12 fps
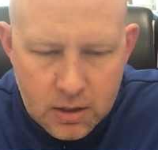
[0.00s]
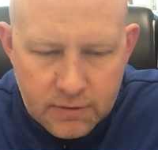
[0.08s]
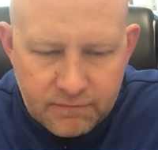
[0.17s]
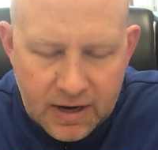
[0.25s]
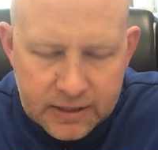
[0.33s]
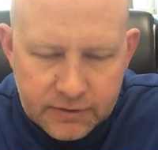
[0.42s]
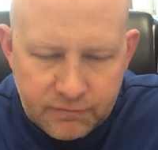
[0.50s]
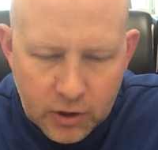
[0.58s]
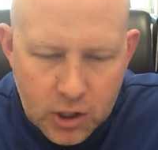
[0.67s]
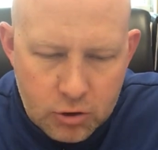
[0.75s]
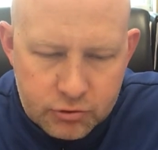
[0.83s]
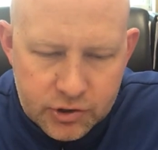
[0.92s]
Finally, for
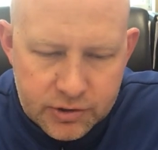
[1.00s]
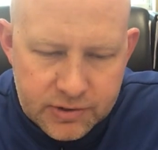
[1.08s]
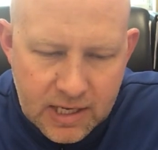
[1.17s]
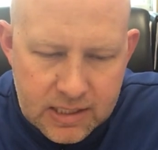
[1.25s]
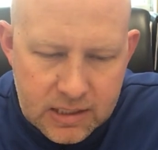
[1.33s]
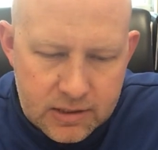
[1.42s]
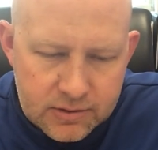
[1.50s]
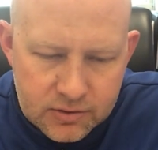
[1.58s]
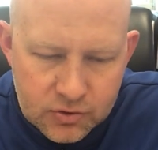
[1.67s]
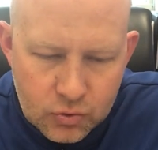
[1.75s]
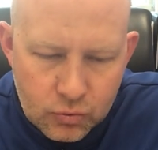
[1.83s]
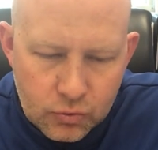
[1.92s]
coaches, ADs,
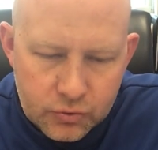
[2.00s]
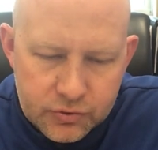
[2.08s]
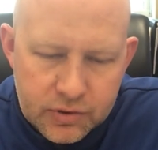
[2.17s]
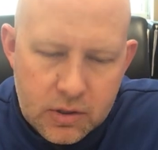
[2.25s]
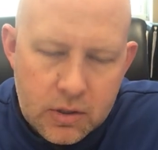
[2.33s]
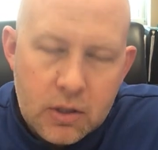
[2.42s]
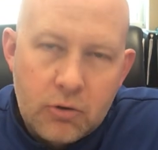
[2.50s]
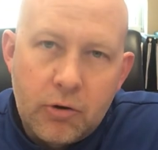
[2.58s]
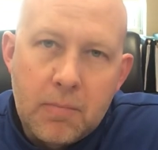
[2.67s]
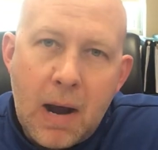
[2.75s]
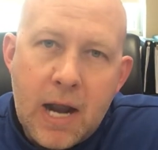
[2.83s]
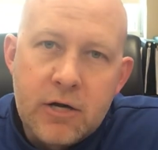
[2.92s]
and schools,
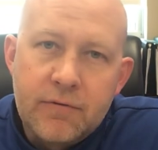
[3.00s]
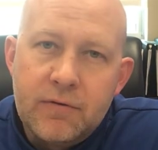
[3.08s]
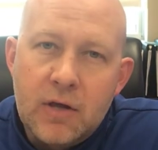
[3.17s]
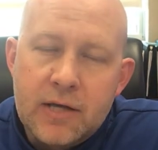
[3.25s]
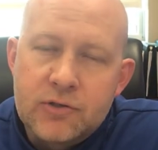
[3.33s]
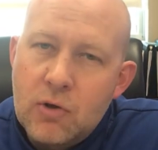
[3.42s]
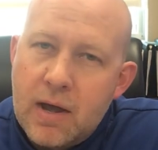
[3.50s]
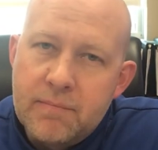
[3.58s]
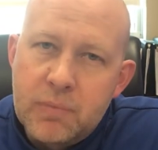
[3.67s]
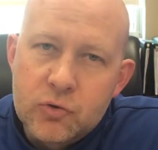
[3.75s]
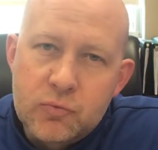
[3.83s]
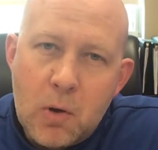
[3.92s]
reminder you, as you
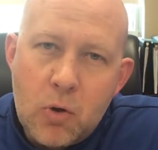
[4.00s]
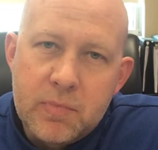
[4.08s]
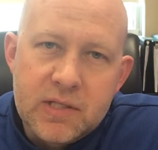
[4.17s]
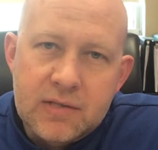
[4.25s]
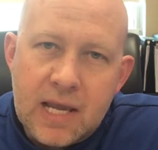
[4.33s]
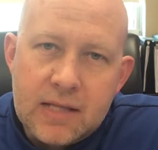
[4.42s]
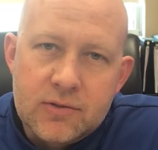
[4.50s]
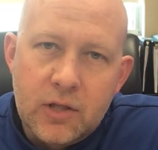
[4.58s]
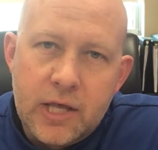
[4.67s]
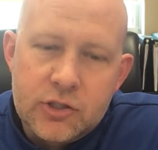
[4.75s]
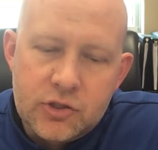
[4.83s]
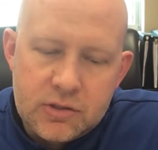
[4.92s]
have postponements,
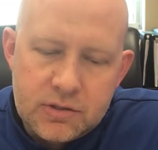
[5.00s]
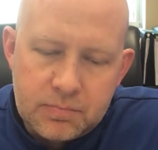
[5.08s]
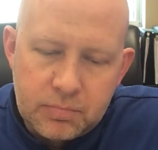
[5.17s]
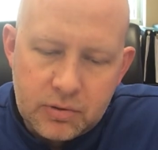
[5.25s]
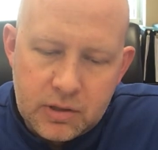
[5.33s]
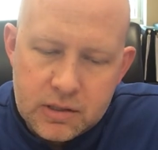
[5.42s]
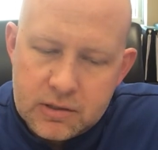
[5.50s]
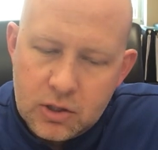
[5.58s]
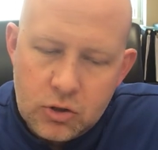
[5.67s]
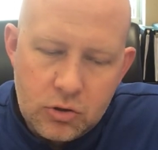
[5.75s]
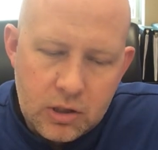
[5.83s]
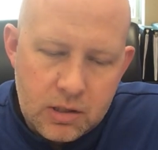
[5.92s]
cancellations,
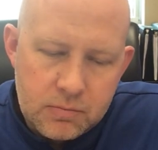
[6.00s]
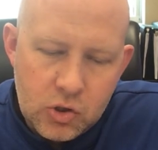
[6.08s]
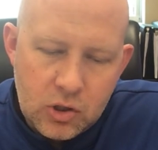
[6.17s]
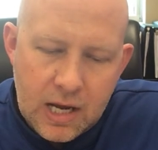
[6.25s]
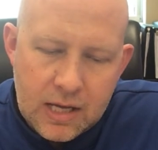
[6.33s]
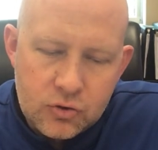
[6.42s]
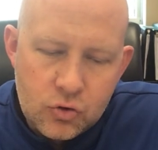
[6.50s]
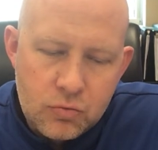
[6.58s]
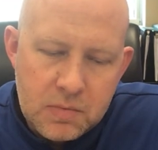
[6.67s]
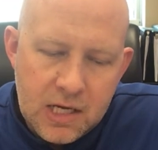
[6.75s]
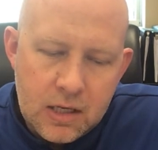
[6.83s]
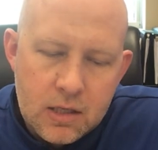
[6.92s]
continue to communicate to
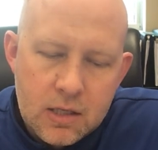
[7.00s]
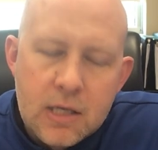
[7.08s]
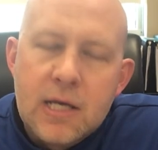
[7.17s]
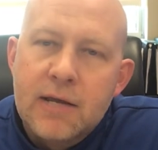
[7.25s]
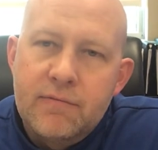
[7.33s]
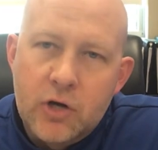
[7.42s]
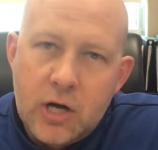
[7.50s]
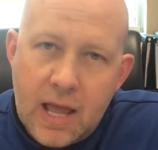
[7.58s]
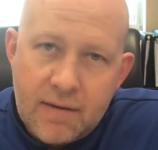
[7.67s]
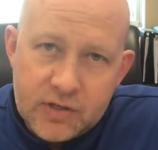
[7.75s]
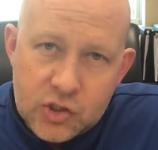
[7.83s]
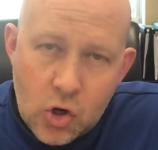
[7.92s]
me. If you're going to
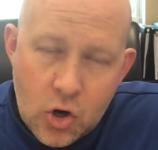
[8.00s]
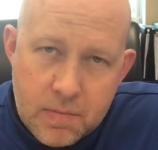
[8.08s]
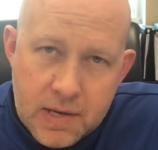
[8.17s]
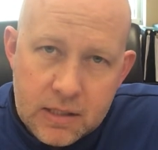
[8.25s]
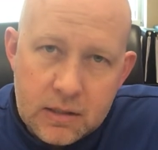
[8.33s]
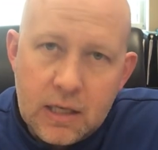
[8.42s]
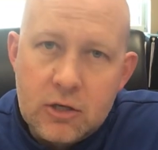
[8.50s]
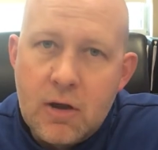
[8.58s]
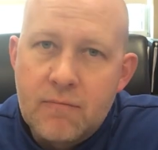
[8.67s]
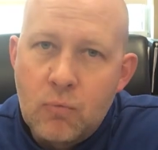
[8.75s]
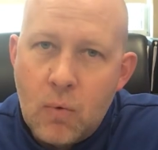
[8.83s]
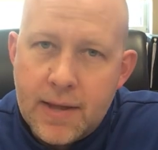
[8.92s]
have a tournament and you
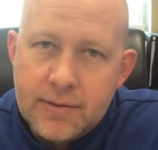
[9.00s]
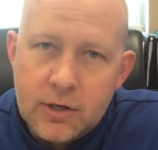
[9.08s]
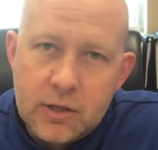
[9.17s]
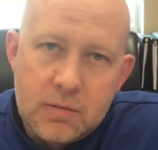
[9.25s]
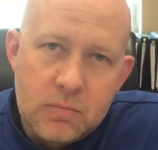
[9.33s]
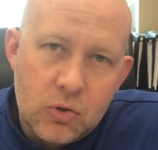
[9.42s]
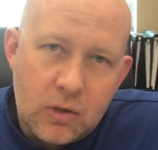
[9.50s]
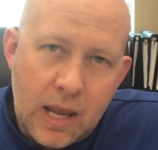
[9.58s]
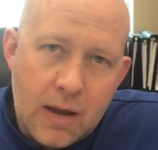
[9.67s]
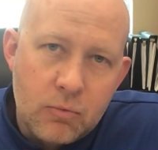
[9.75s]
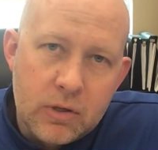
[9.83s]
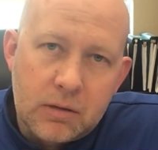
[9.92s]
have weather,
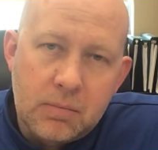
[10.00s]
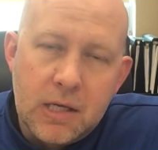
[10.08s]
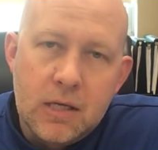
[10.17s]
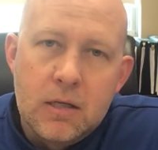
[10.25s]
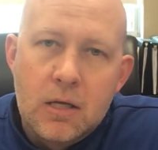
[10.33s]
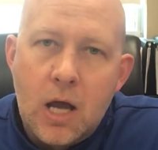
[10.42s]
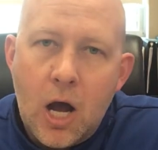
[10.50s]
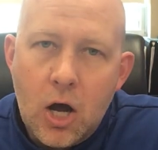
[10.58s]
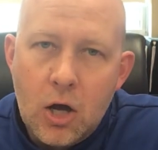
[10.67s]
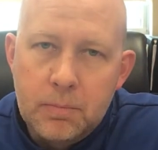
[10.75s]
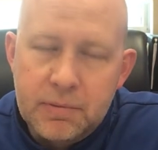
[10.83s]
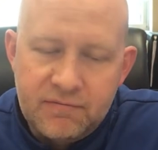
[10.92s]
communicate with me. I'll
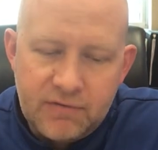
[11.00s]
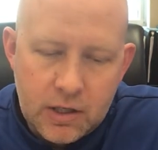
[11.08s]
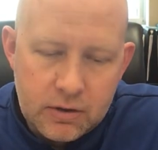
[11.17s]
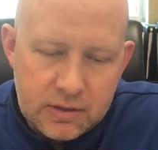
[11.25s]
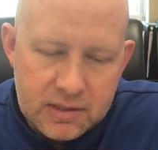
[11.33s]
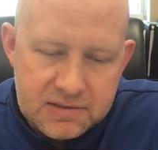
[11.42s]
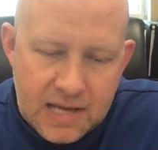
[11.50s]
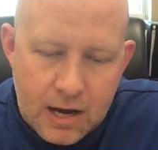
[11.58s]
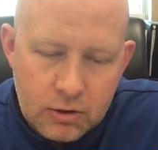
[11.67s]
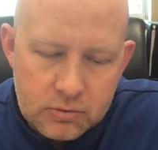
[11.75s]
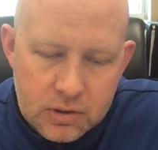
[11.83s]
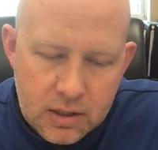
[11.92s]
help you figure things
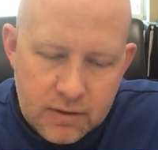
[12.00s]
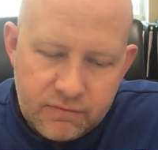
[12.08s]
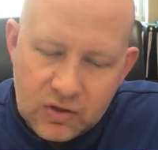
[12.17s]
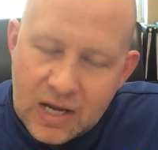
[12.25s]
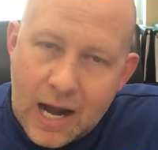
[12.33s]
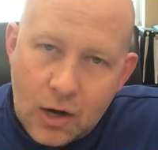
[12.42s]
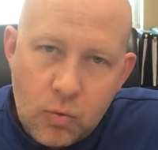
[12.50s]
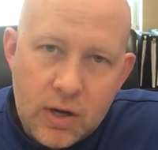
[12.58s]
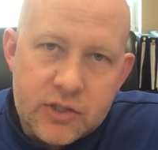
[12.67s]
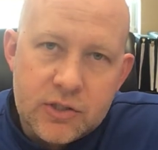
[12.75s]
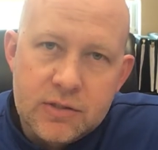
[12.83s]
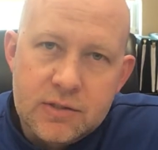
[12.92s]
out. If you got
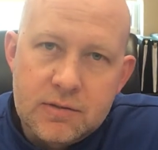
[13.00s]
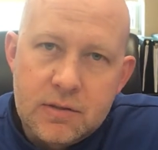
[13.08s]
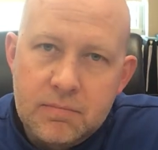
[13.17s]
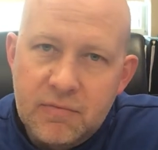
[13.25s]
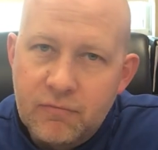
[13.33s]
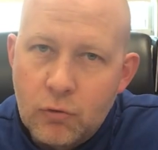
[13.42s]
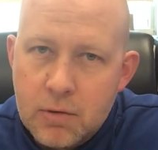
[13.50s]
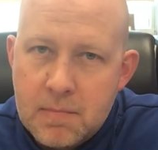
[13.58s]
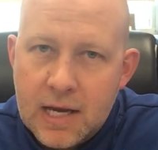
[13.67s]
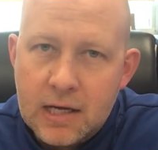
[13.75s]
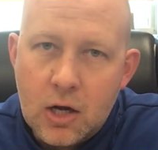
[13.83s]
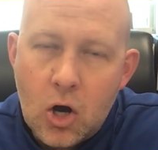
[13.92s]
questions before you
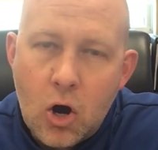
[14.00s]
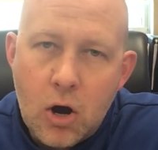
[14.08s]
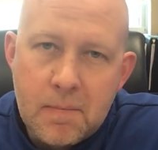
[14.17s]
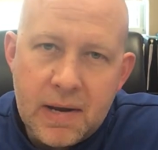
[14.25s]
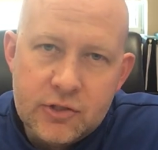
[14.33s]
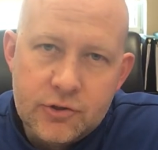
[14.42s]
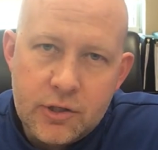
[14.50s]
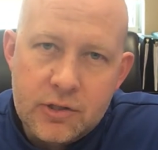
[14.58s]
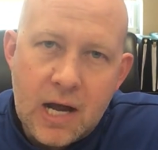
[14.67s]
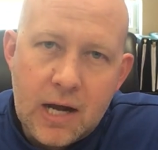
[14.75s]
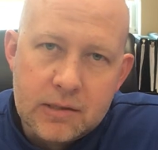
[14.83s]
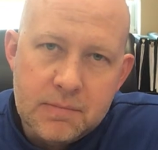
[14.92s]
make a call, make sure you
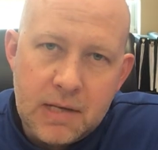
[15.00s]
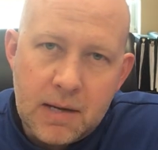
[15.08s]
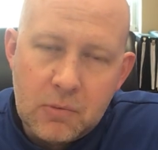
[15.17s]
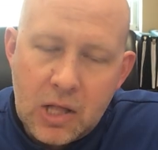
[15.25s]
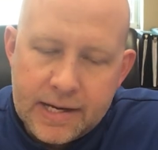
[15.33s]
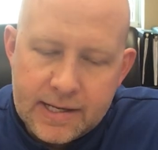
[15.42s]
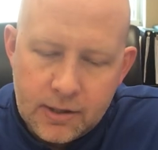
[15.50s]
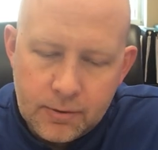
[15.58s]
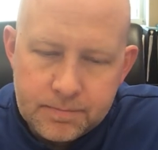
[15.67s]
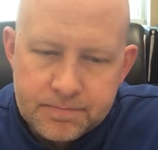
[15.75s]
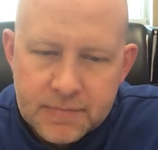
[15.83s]
talk to me. I'm glad to help.